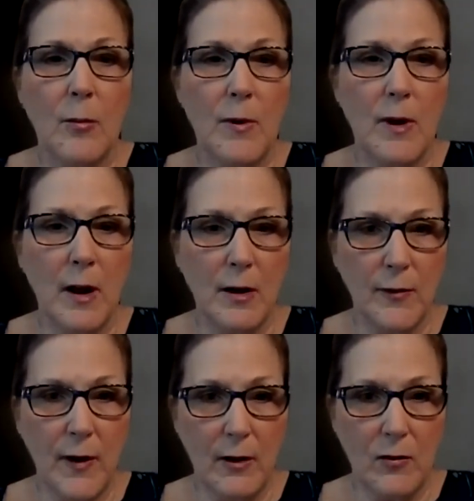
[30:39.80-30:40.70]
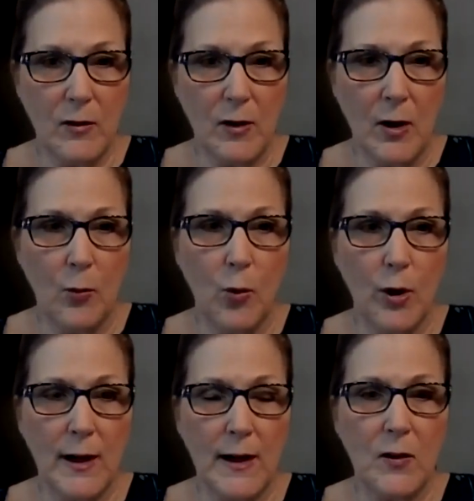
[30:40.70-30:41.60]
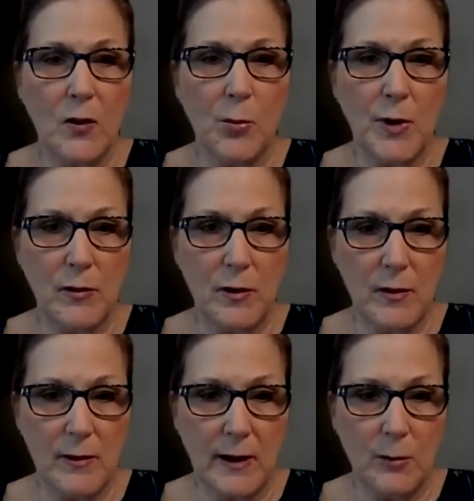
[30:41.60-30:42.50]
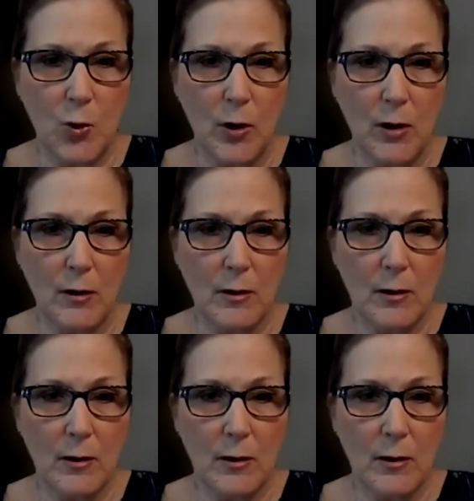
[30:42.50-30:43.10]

None of us are working in the business anymore.